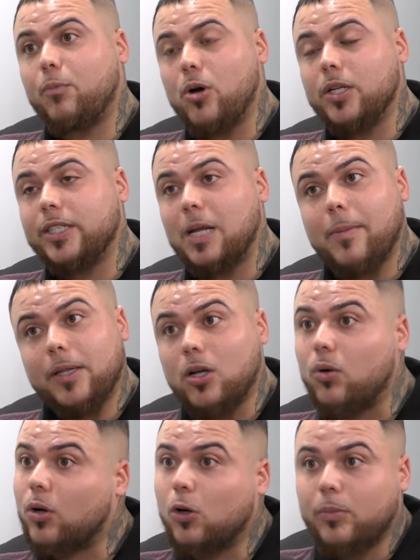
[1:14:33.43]
words to say about me
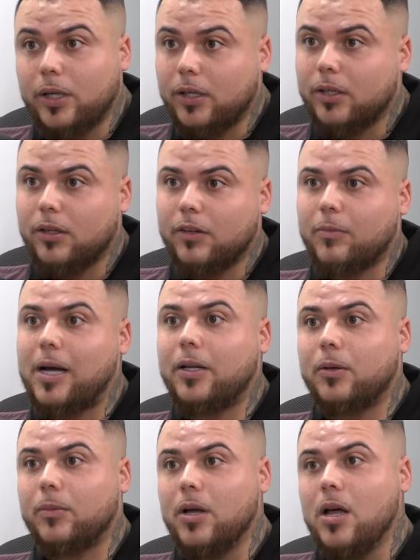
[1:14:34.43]
don't know me from
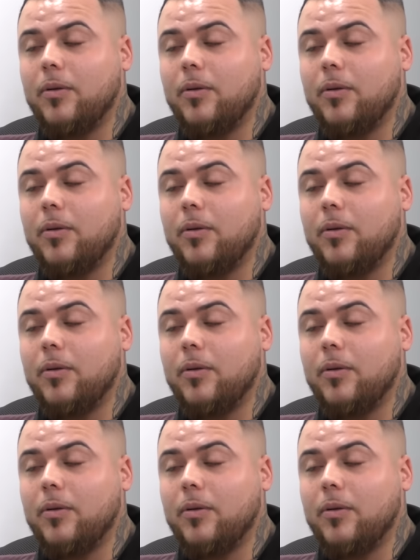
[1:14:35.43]
Adam.